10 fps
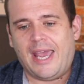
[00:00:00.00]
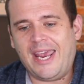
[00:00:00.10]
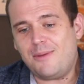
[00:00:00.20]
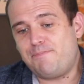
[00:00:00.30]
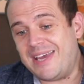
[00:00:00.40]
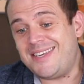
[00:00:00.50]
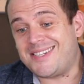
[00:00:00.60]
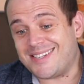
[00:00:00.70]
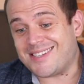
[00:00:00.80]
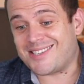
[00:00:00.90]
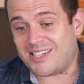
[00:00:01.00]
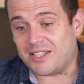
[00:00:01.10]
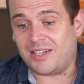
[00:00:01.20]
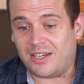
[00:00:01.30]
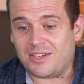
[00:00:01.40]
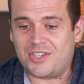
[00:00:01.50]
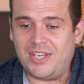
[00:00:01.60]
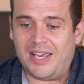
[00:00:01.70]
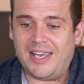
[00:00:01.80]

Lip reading: In a piece to The Sun last year,